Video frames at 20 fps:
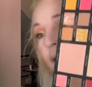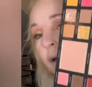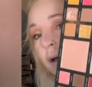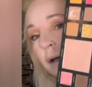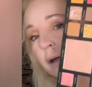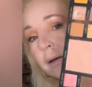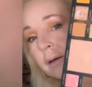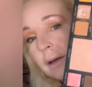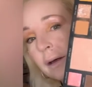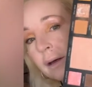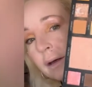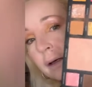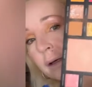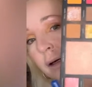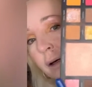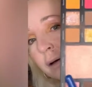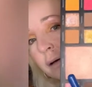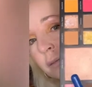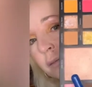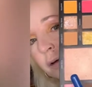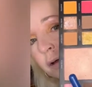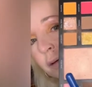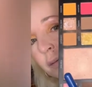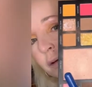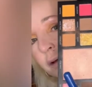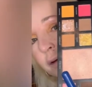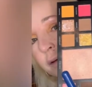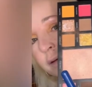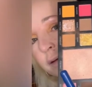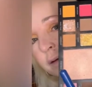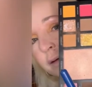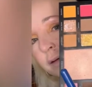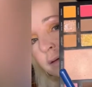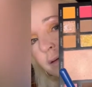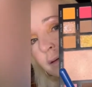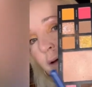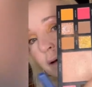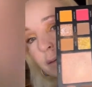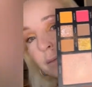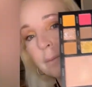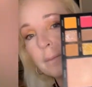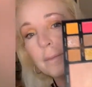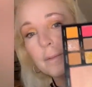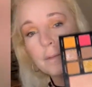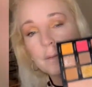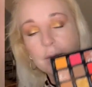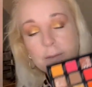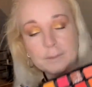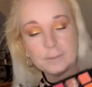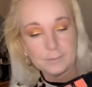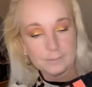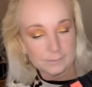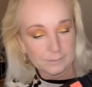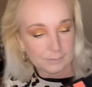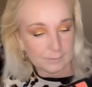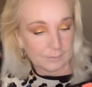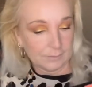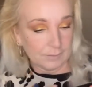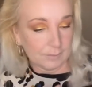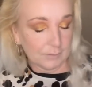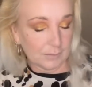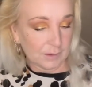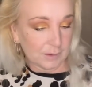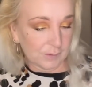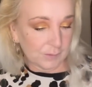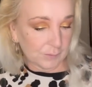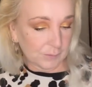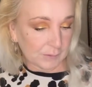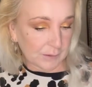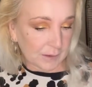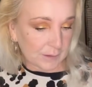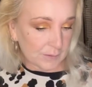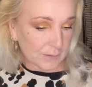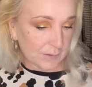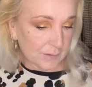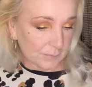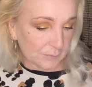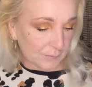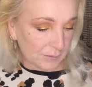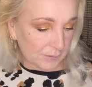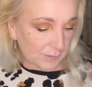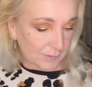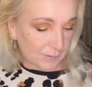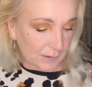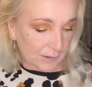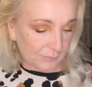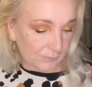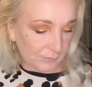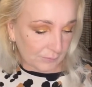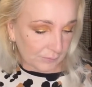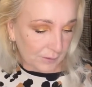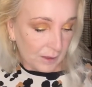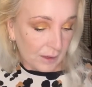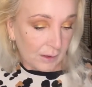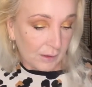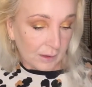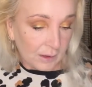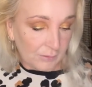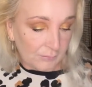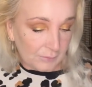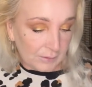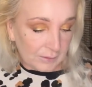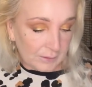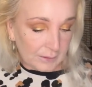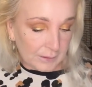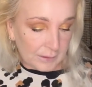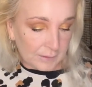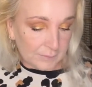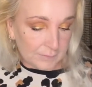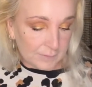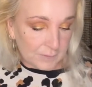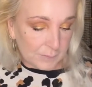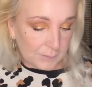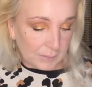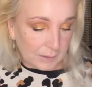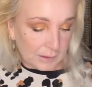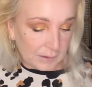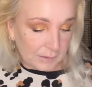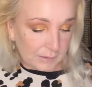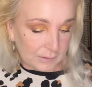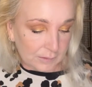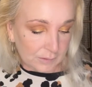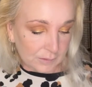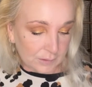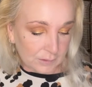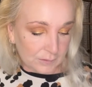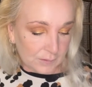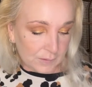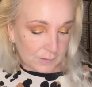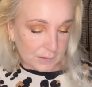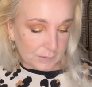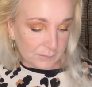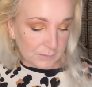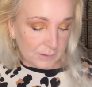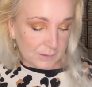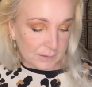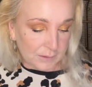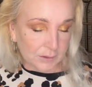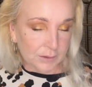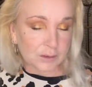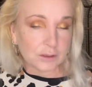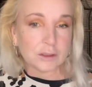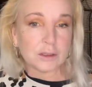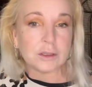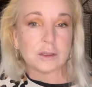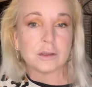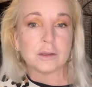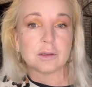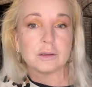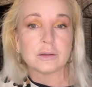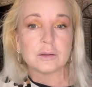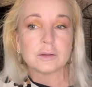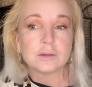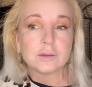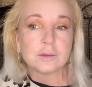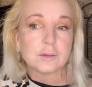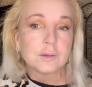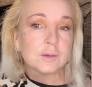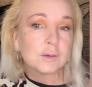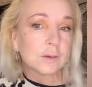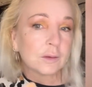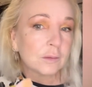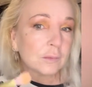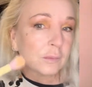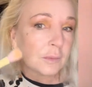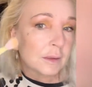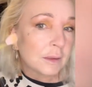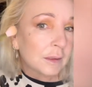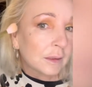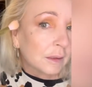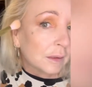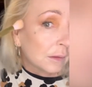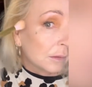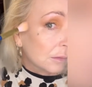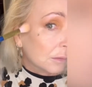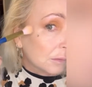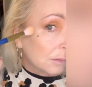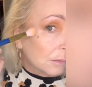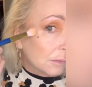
And the highlighter I'm going to be using is that one. I might as well get some use out of all. I really like this palette. It's got so many good looks and so many